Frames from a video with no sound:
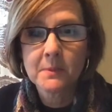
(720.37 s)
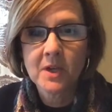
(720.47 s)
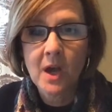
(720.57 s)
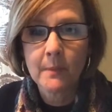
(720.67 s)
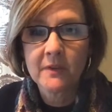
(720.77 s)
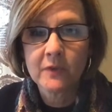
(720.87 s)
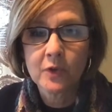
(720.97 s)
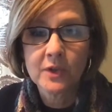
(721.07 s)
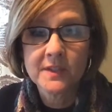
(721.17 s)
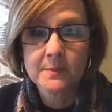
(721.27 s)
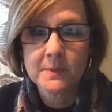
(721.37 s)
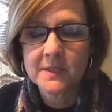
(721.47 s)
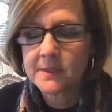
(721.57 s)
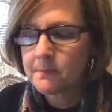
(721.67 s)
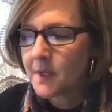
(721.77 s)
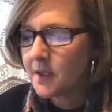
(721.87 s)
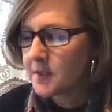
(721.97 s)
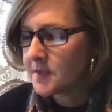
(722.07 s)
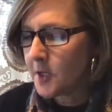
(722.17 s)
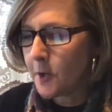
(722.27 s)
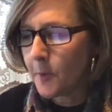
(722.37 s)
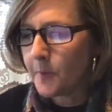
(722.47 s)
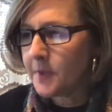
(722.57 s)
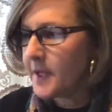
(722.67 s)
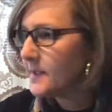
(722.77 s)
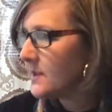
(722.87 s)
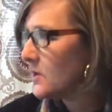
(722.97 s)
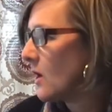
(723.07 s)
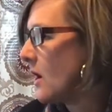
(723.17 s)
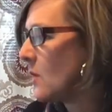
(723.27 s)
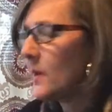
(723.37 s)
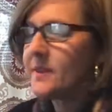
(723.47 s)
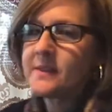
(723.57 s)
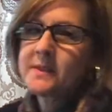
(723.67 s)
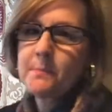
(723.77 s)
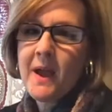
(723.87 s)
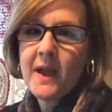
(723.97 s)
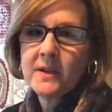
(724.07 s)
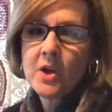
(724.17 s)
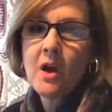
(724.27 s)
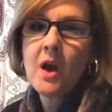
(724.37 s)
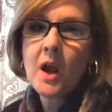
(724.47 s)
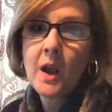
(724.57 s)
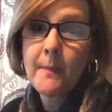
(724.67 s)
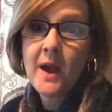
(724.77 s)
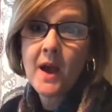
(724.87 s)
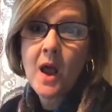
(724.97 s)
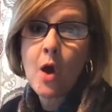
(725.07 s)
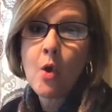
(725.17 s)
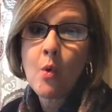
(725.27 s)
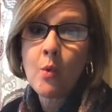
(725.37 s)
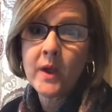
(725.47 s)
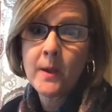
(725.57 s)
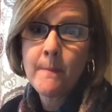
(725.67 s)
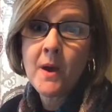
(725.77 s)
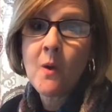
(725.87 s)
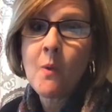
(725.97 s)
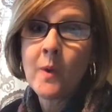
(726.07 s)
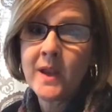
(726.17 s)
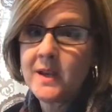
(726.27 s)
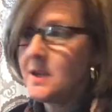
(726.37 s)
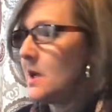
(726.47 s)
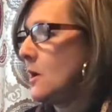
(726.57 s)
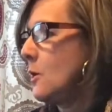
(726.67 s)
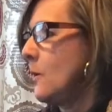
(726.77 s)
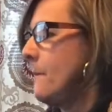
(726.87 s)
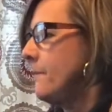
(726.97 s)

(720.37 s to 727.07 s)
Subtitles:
got me for Christmas. So let's start with this bag. Talk about a WIP window.